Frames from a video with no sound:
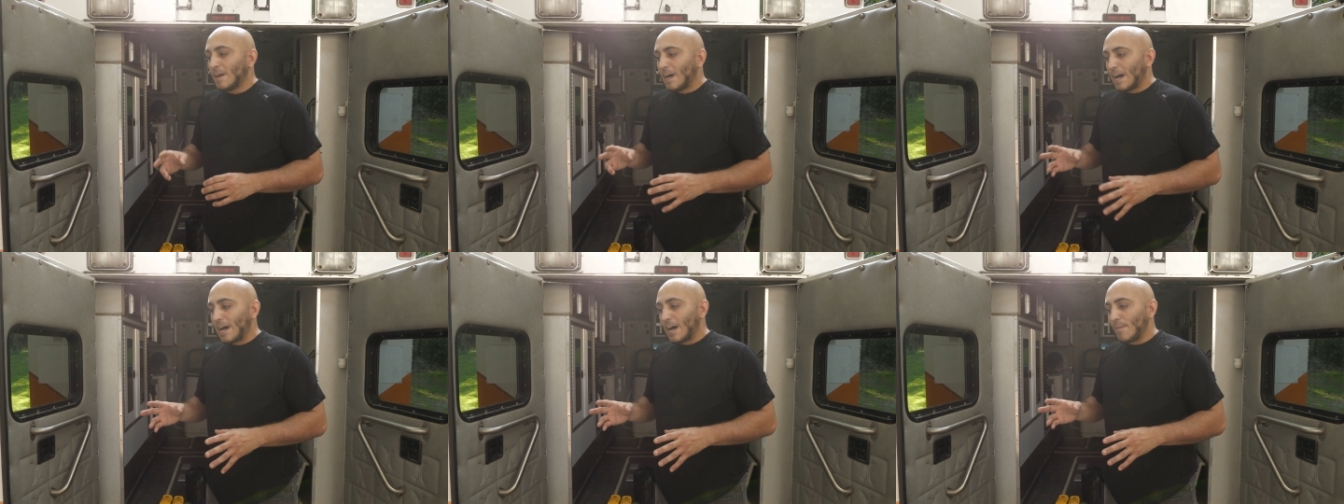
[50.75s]

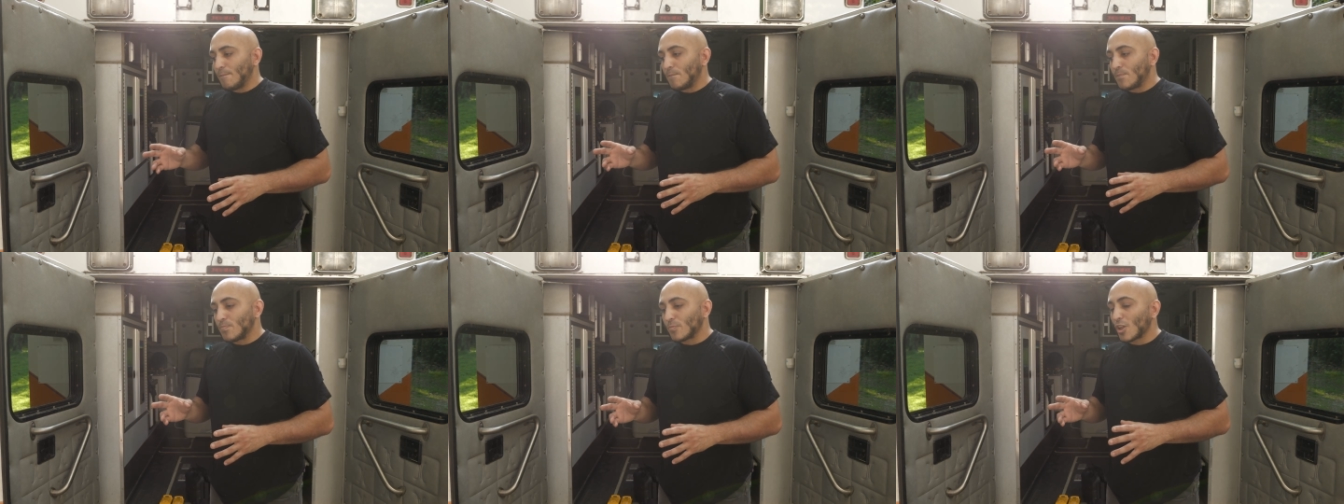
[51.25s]
Um,
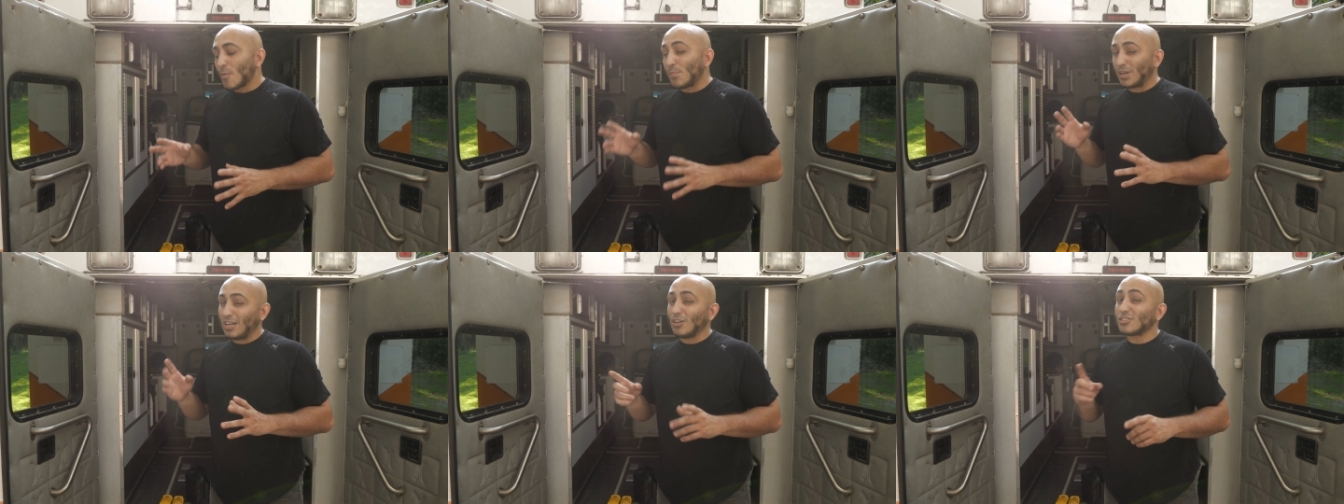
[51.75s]

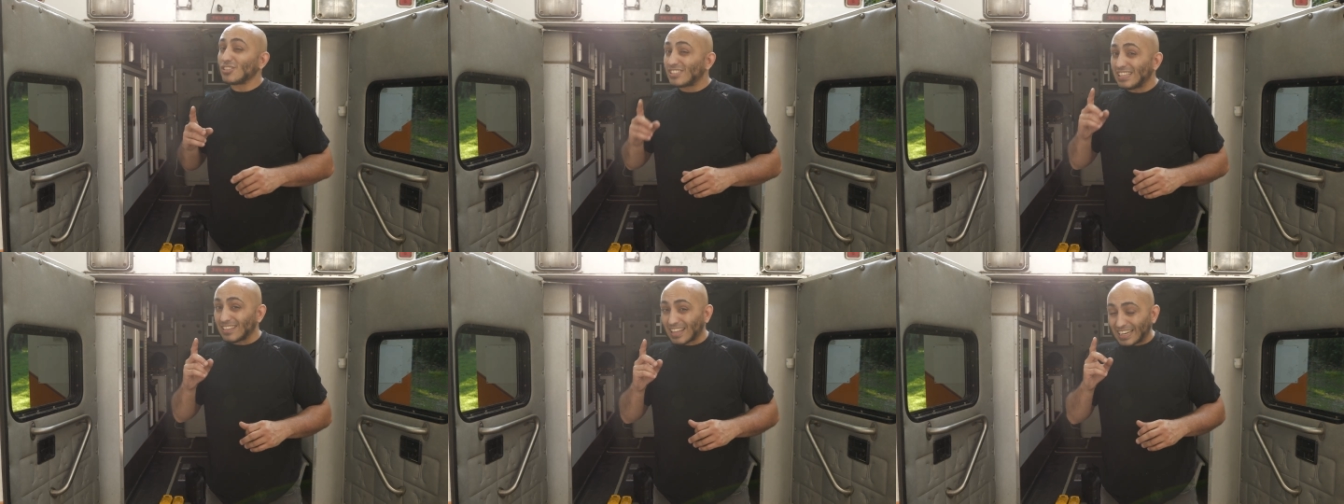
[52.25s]
but I also
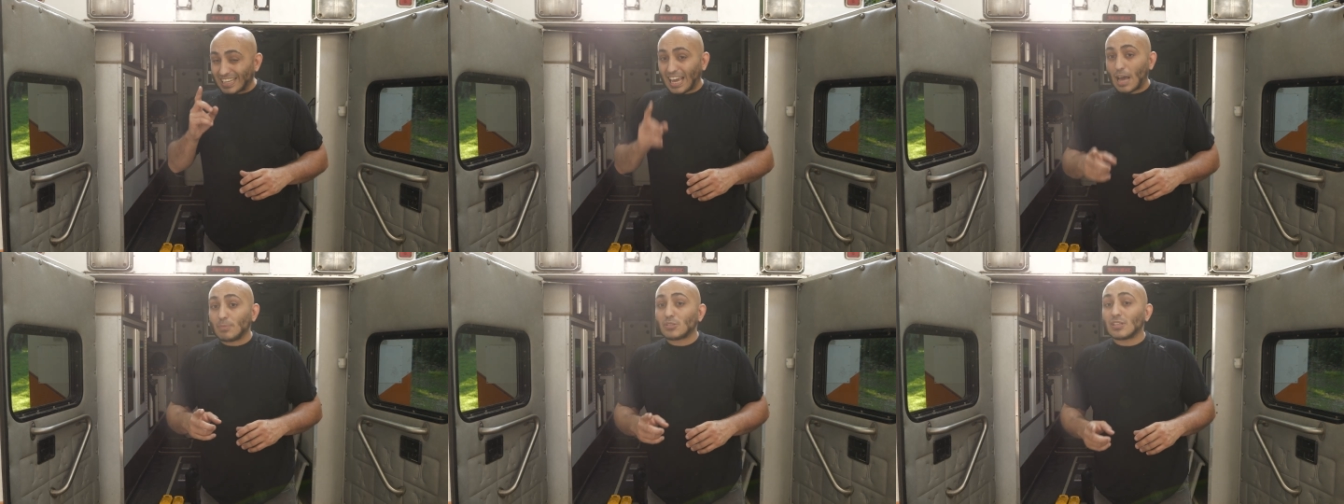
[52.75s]
see a lot of
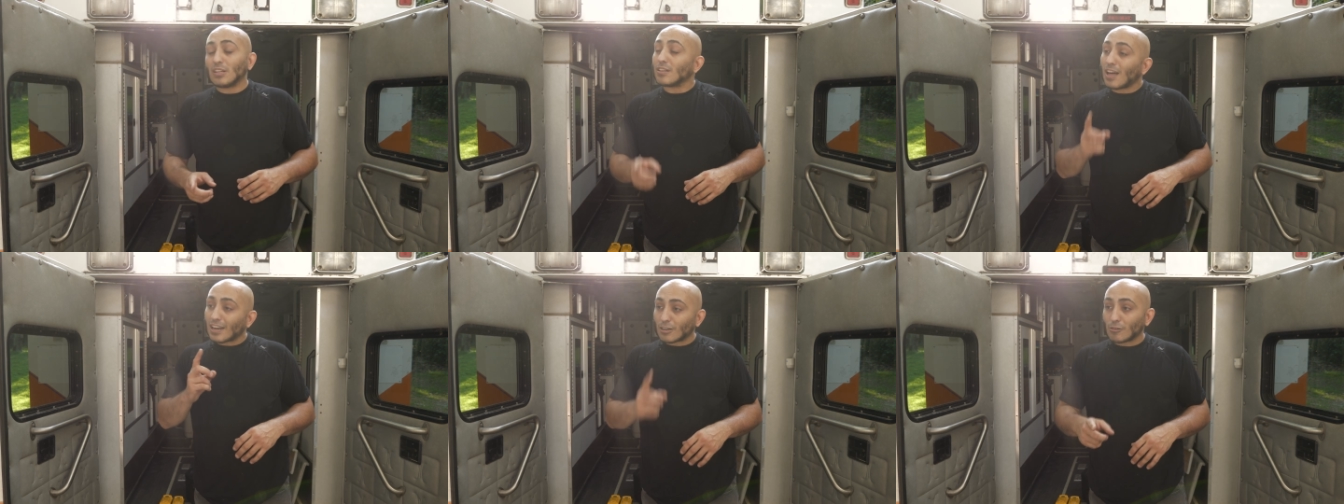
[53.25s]
gaps and a
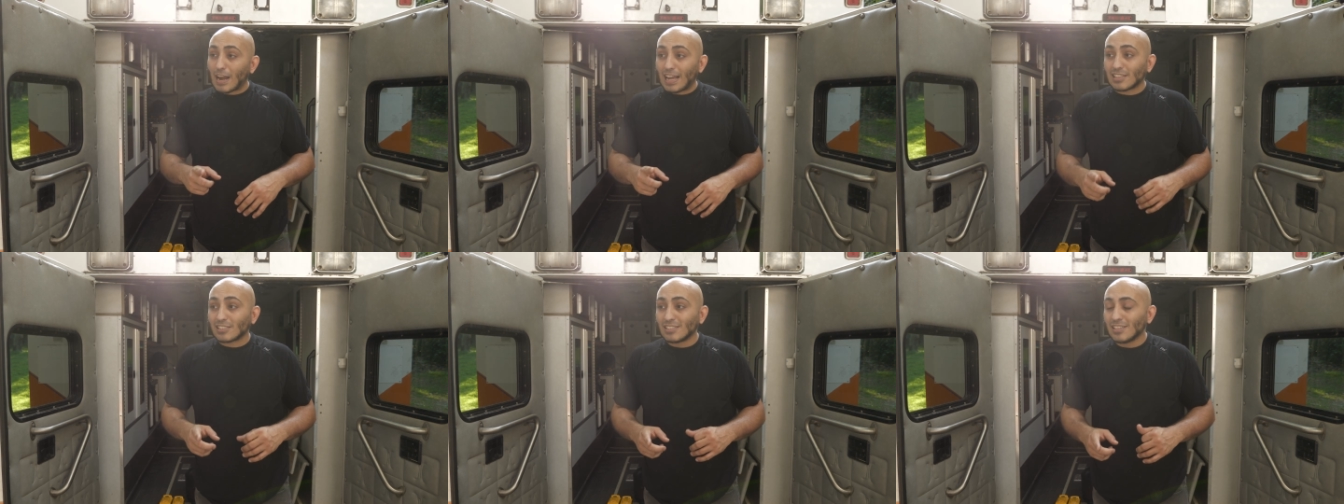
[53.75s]
lot of
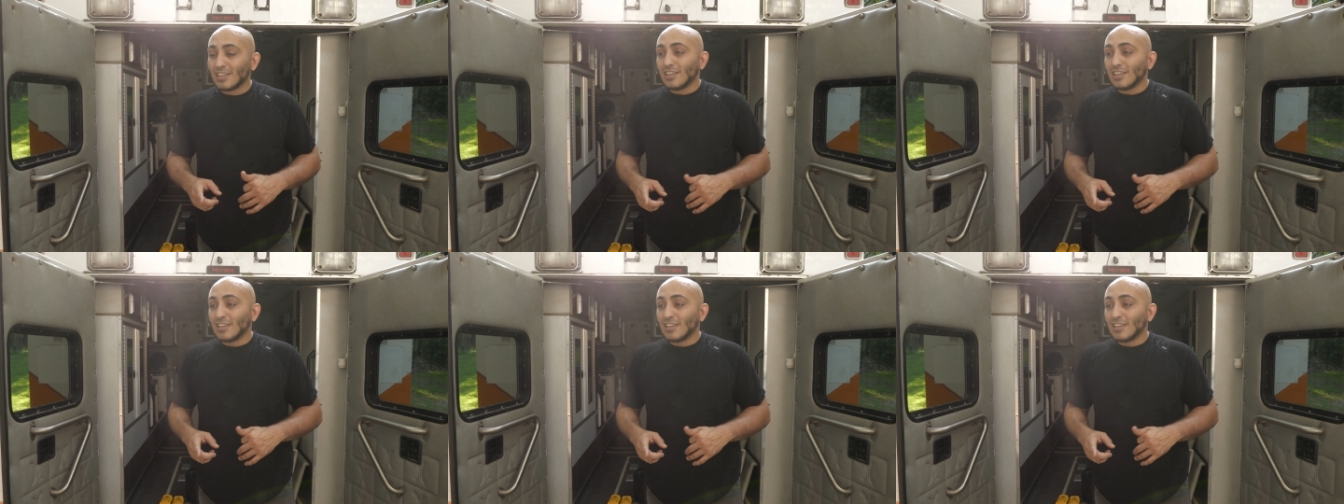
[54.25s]
cracks.